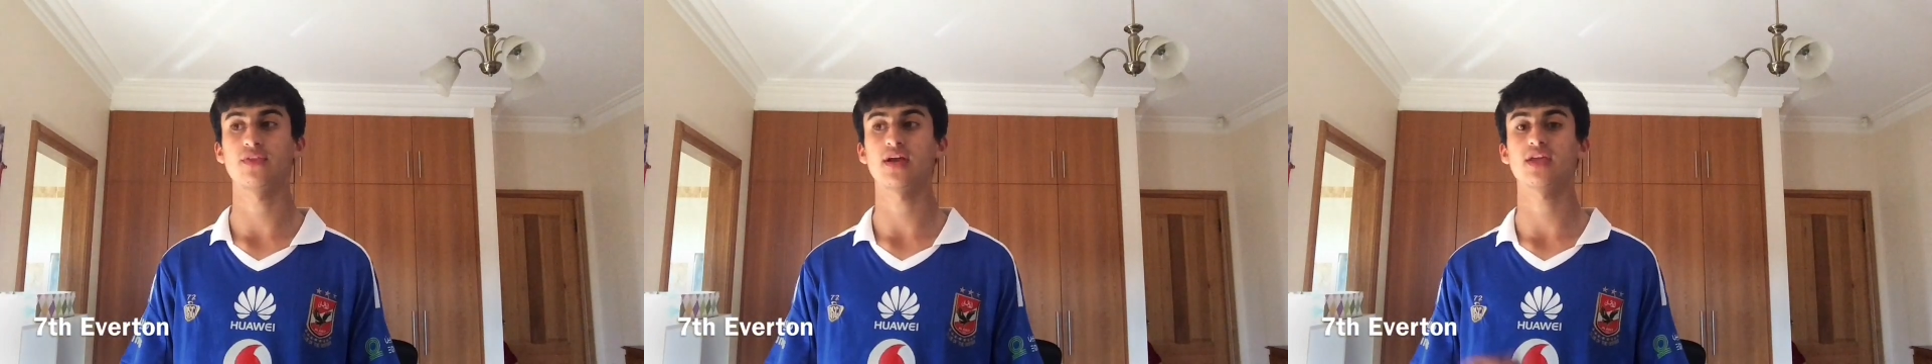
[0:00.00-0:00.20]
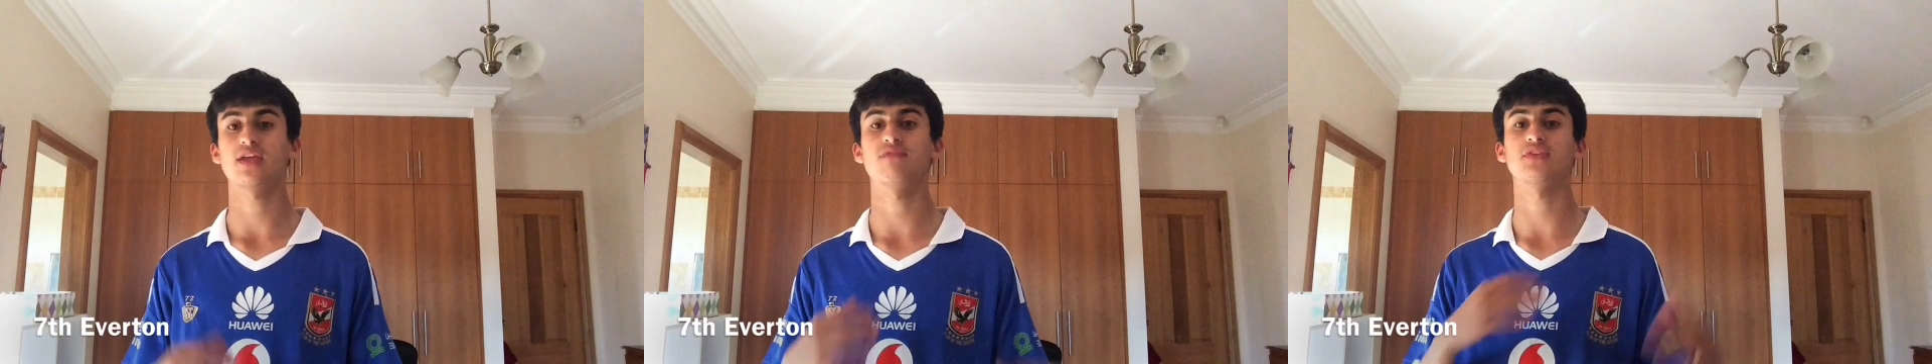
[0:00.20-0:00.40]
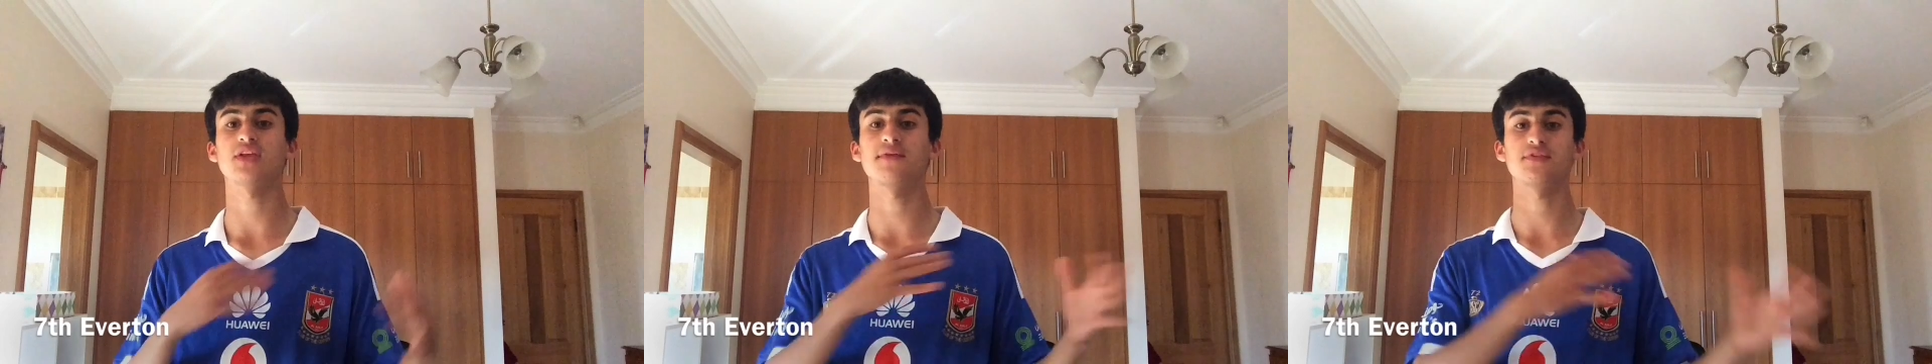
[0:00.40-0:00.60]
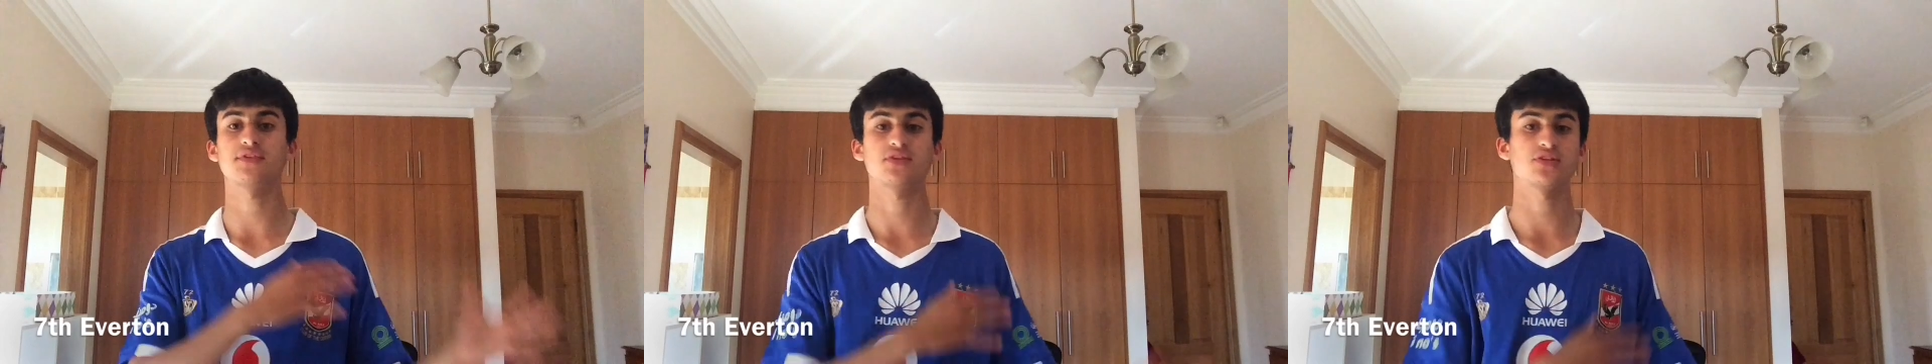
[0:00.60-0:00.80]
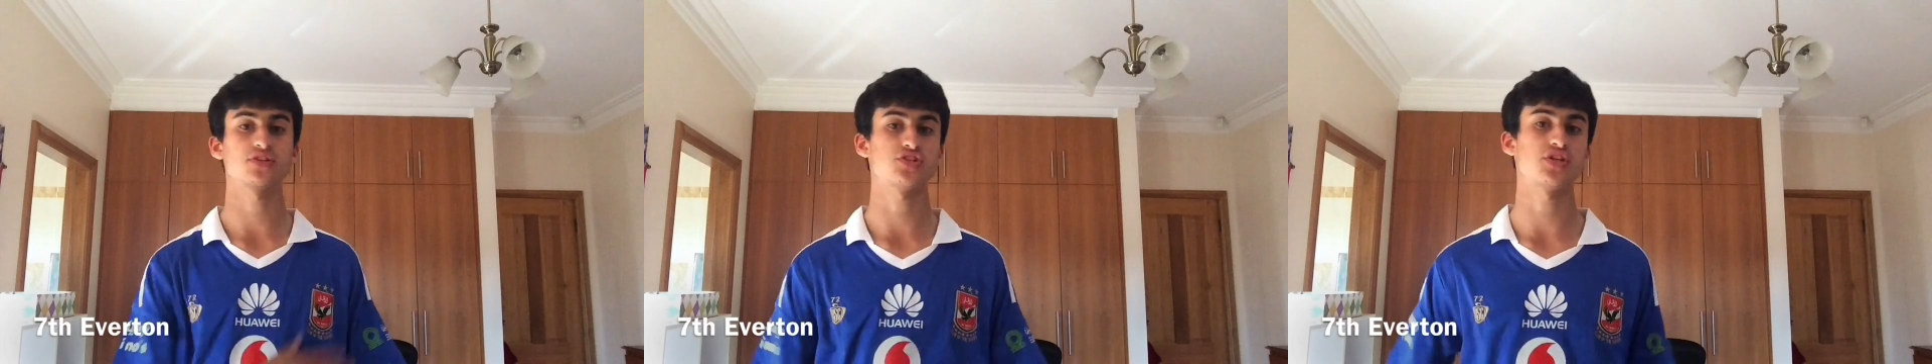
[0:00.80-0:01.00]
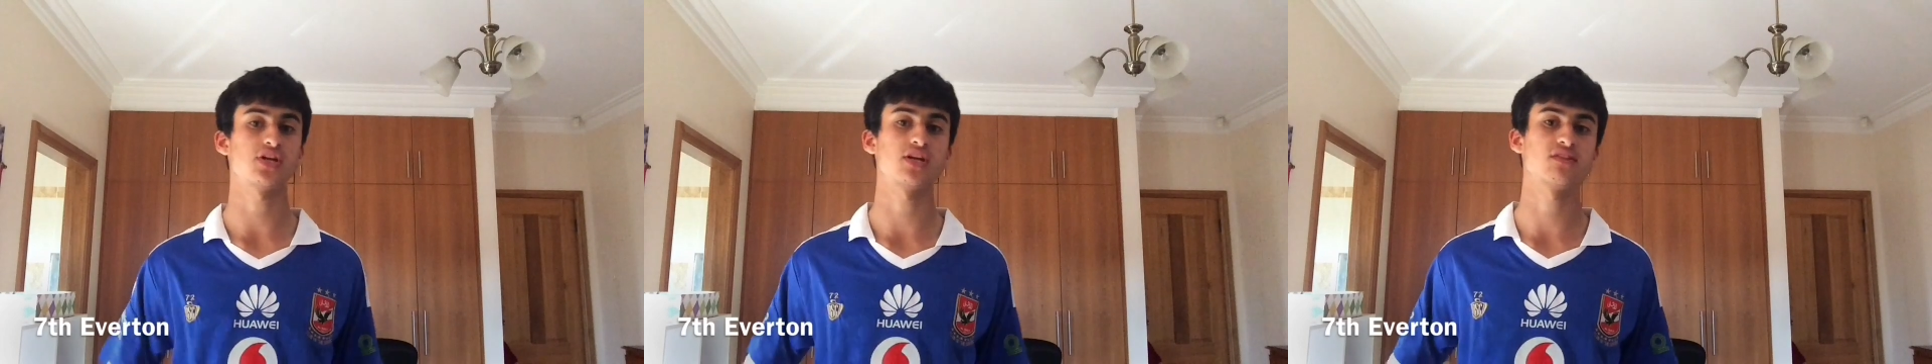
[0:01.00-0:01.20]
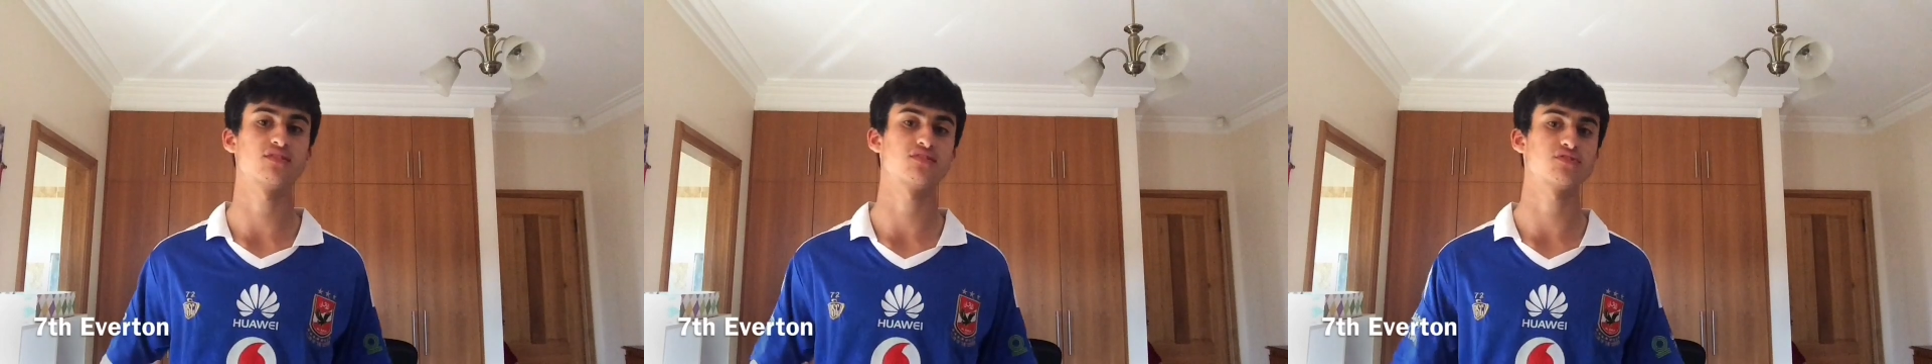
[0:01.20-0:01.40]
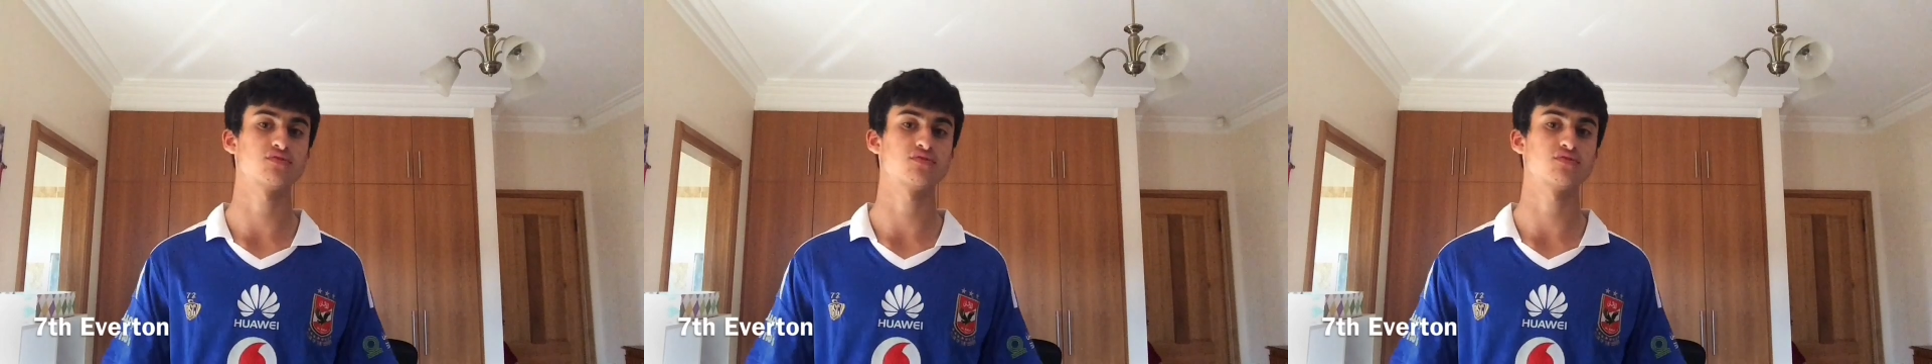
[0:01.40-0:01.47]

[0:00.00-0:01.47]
that gives Everton a chance